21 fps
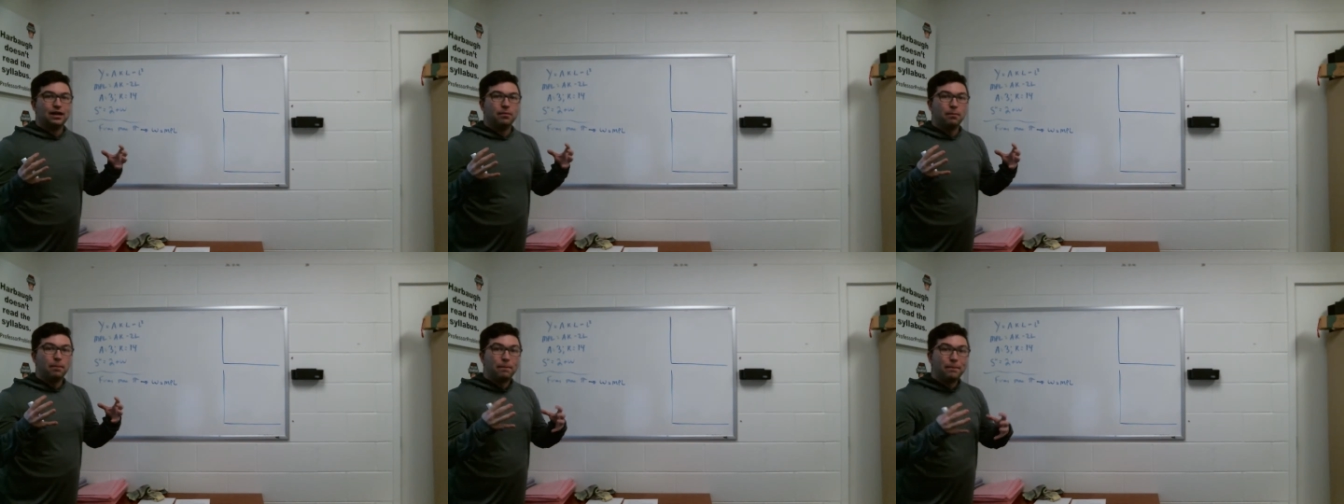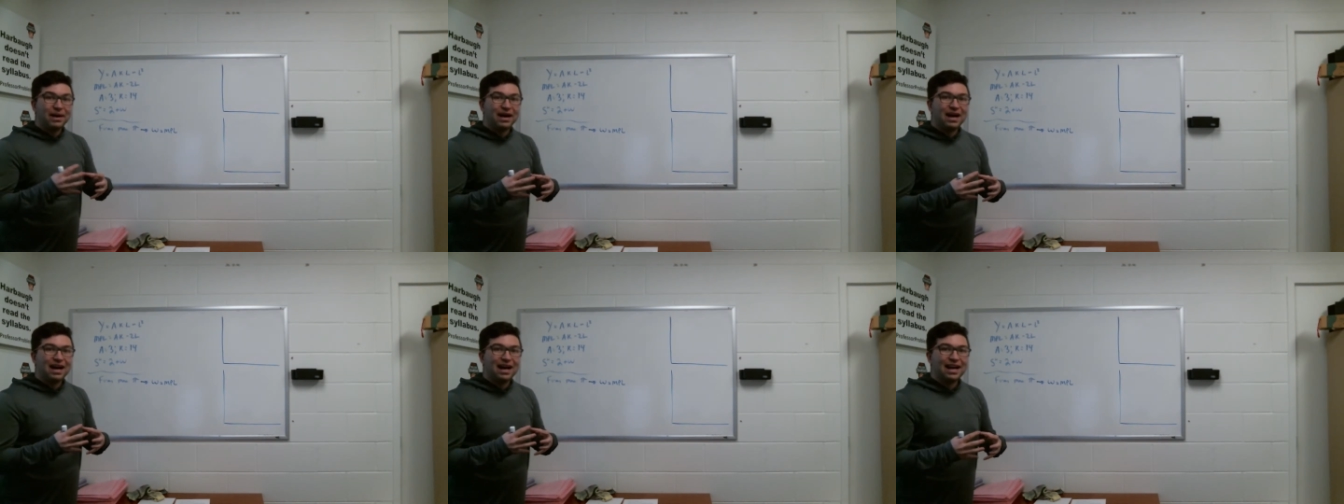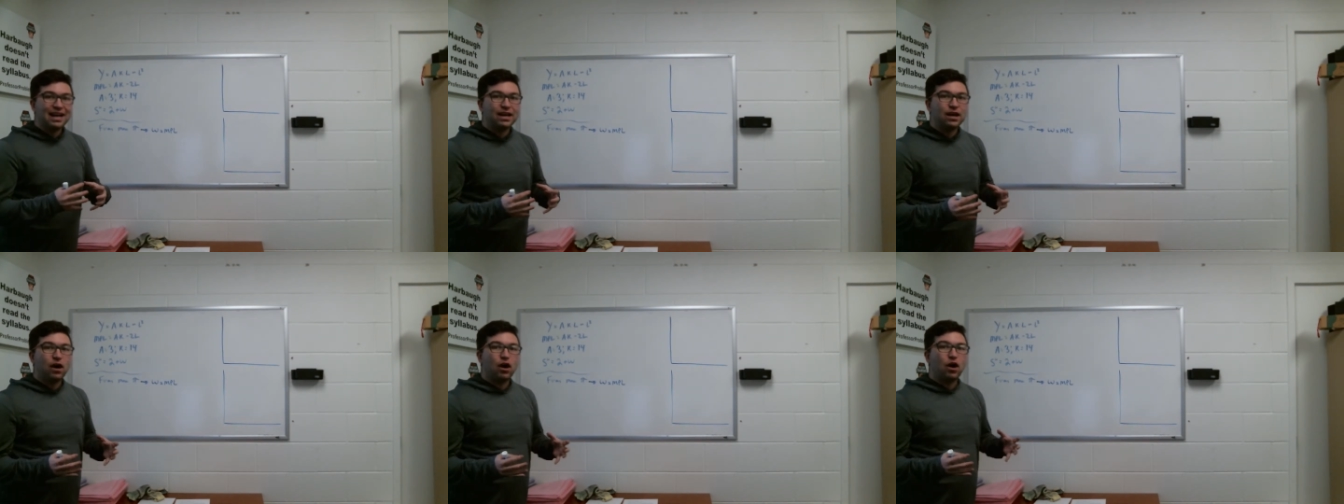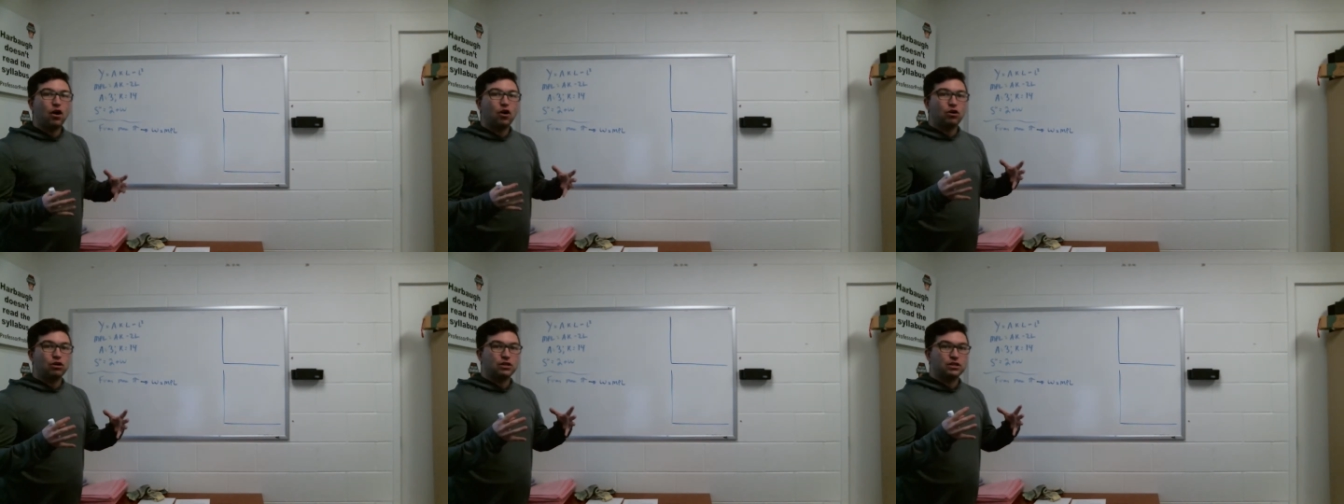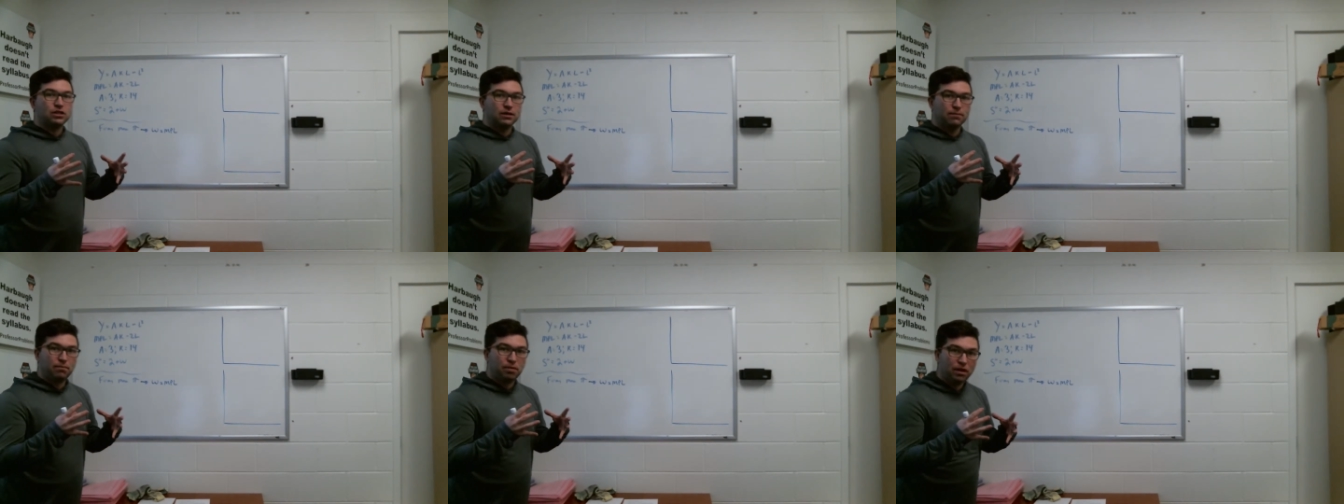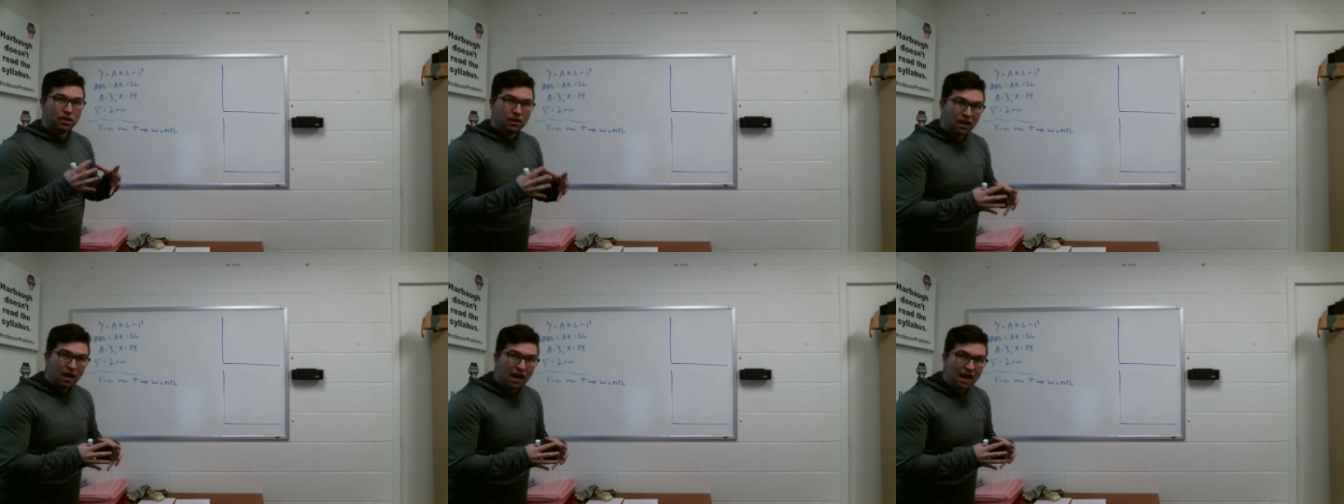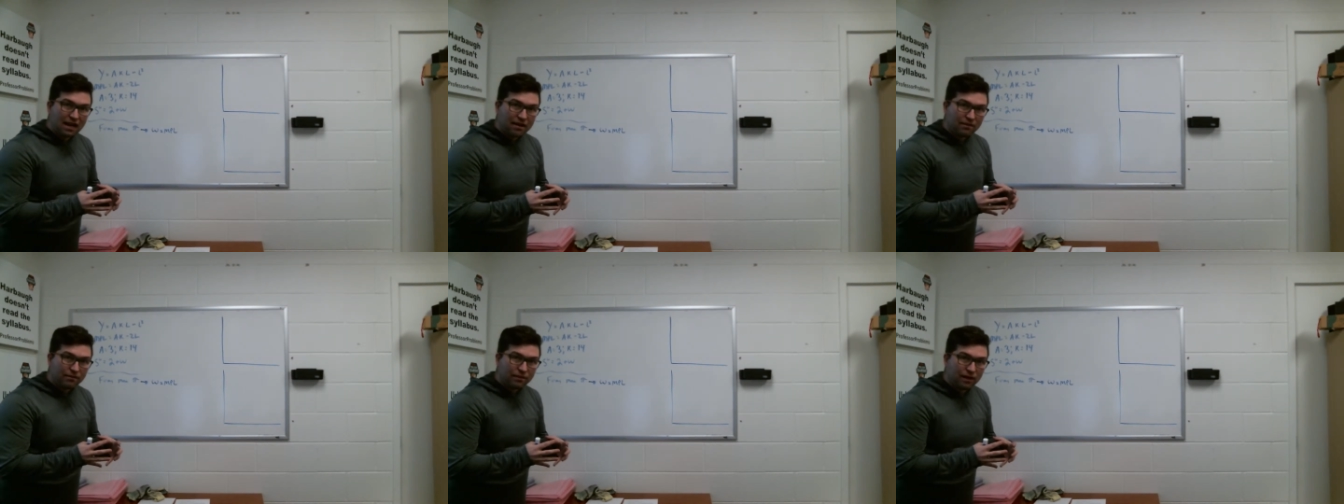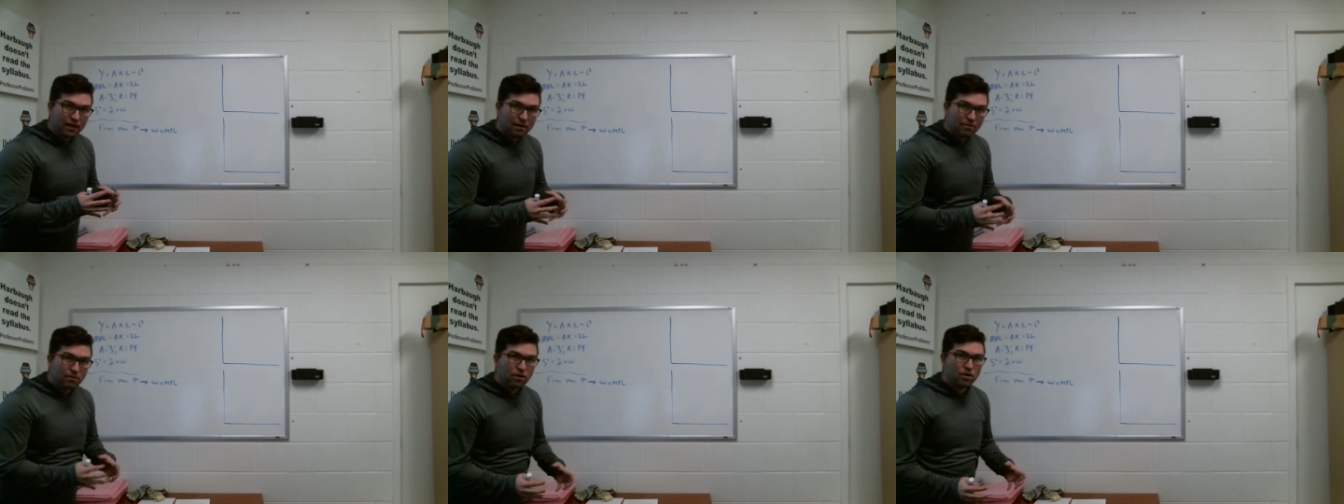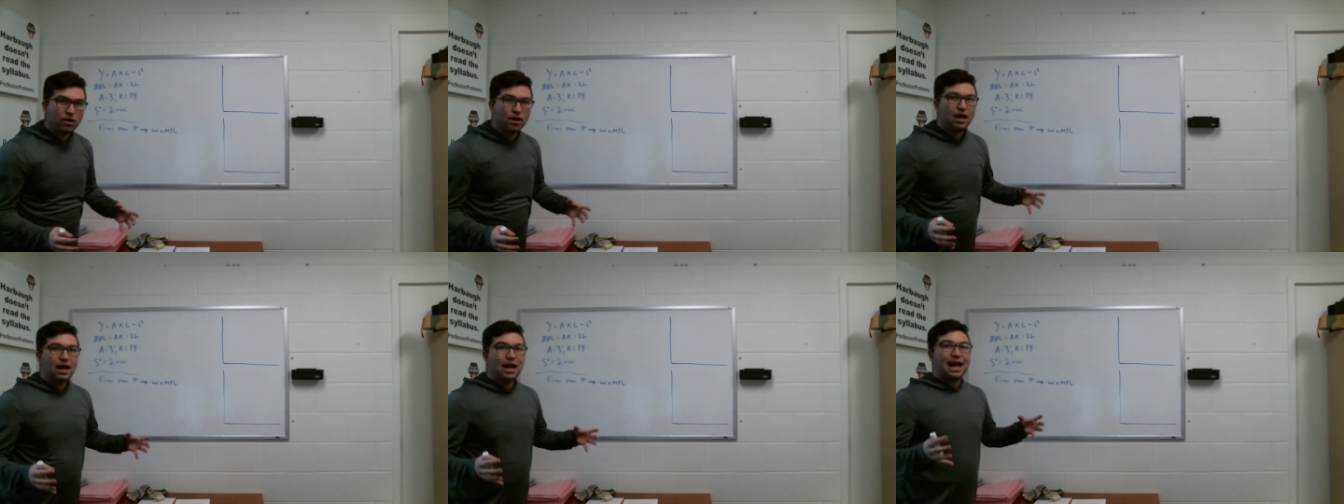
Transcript: combine our supply of labor